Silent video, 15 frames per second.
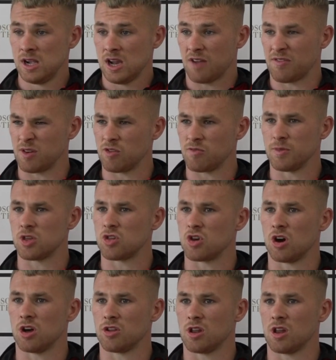I think we've
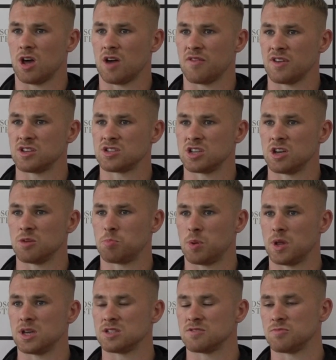matured a lot. I think certain
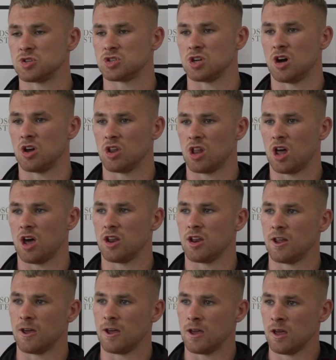players have matured a lot,
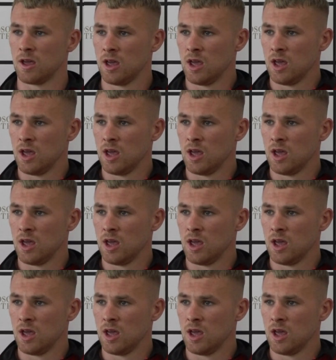and I